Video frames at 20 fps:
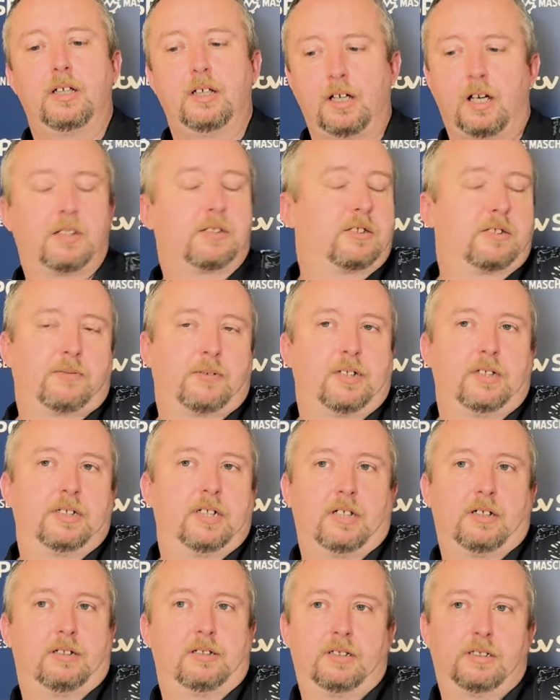I just felt,
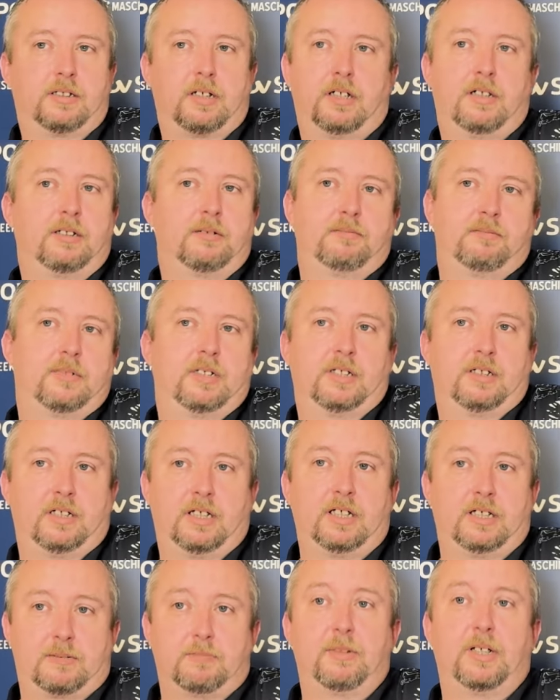yeah,
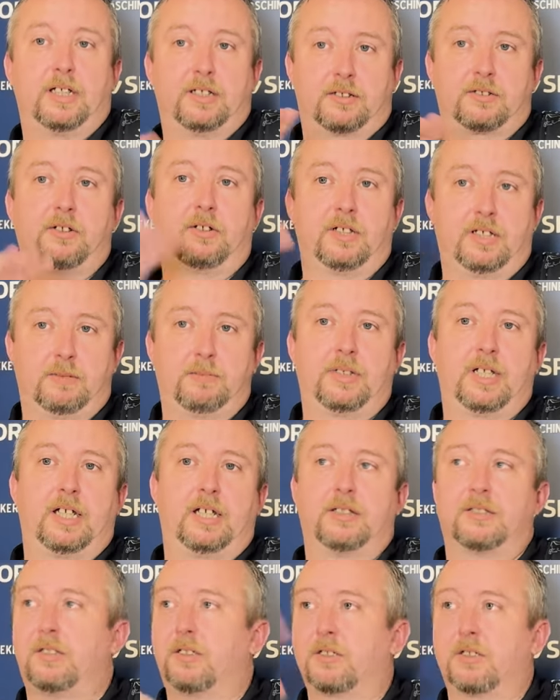it's me, it's got it in my
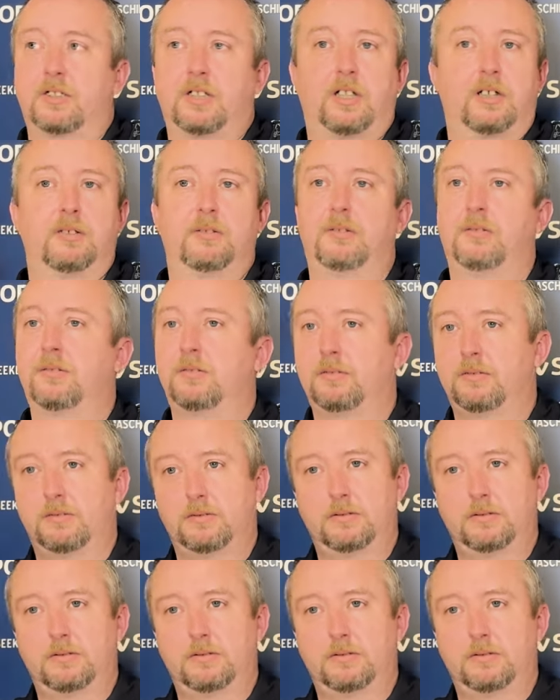hands, I could go